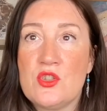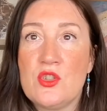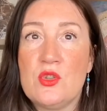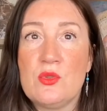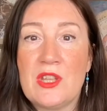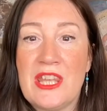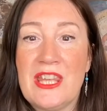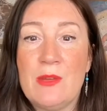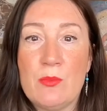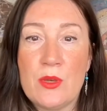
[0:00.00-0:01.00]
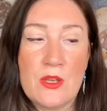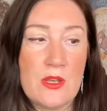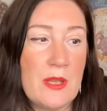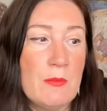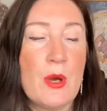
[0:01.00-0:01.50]
to keep
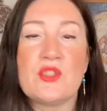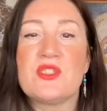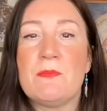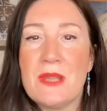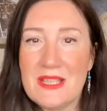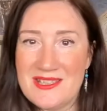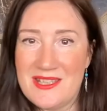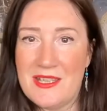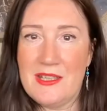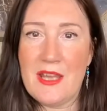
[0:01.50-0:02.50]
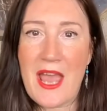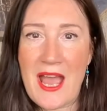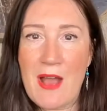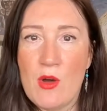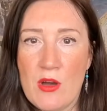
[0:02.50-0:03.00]
impossibility
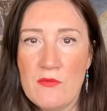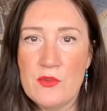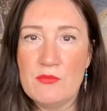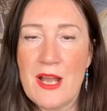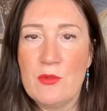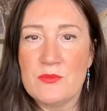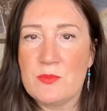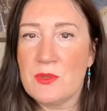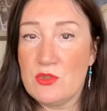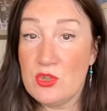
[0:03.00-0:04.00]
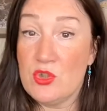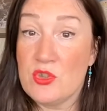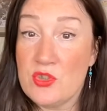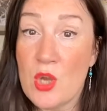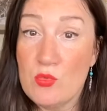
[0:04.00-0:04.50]
out of the realms because you
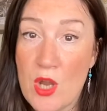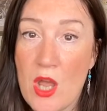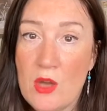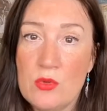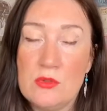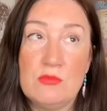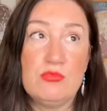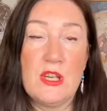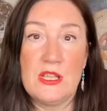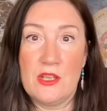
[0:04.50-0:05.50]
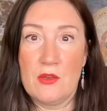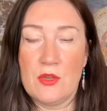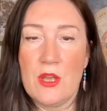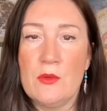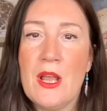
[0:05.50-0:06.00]
just don't know. You really don't
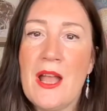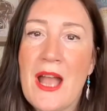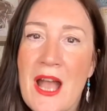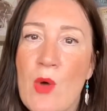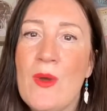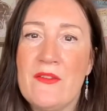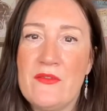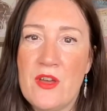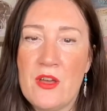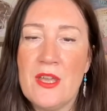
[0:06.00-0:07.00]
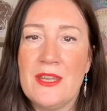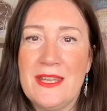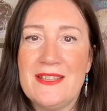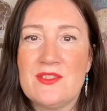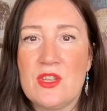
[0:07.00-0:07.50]
know. However,
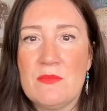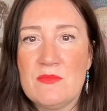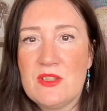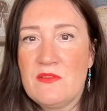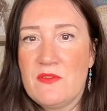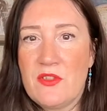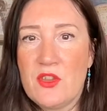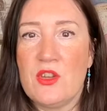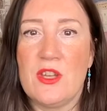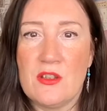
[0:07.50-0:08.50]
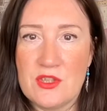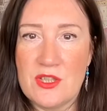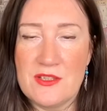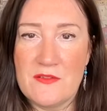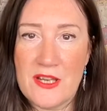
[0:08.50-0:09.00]
in terms of 30 odd
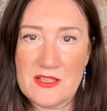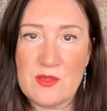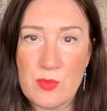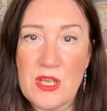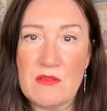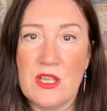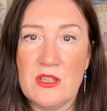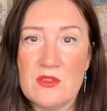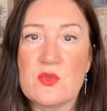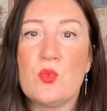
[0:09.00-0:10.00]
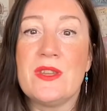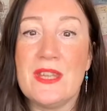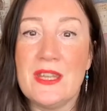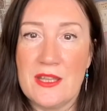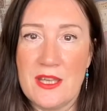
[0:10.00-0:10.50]
years of experience
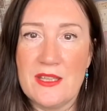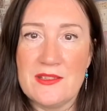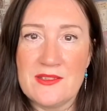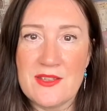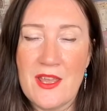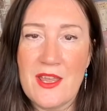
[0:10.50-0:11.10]
within this,